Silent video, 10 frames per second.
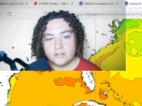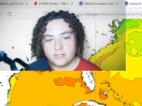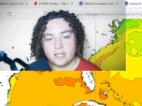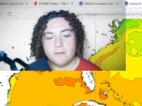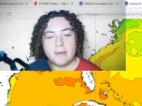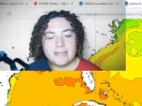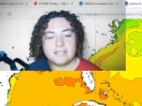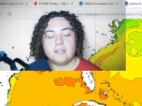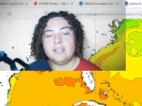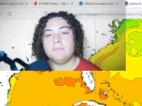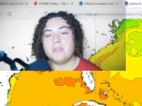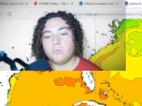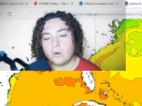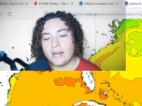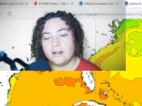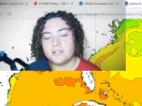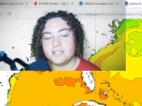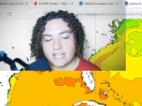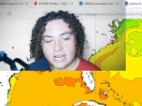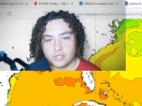to basically be right on
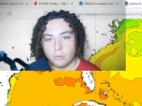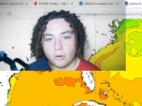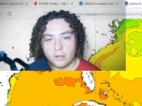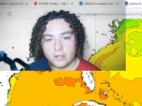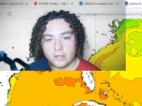schedule. The